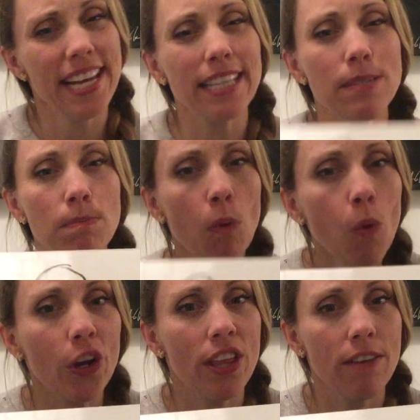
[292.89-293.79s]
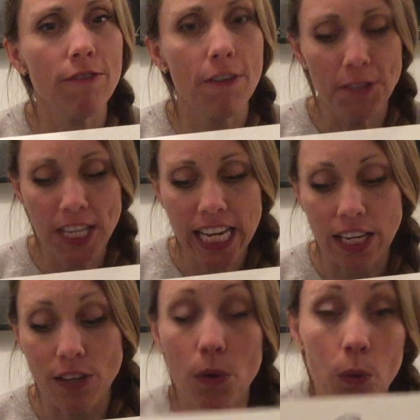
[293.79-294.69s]
6 more than
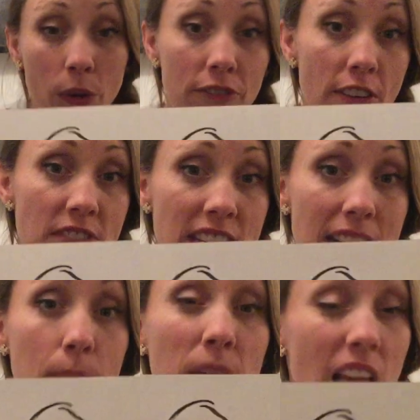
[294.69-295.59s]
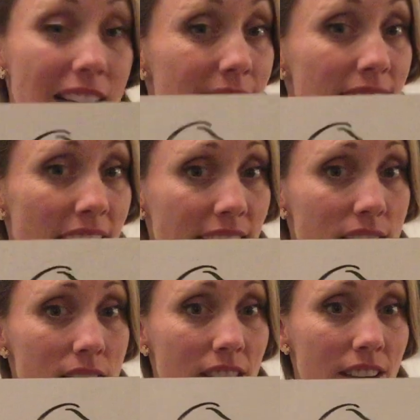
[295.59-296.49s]
15 or 15 plus
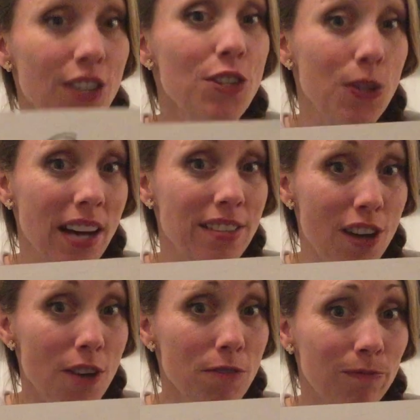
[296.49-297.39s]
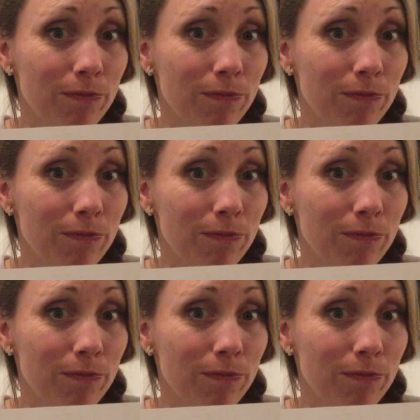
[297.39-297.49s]
6. Do you guys know?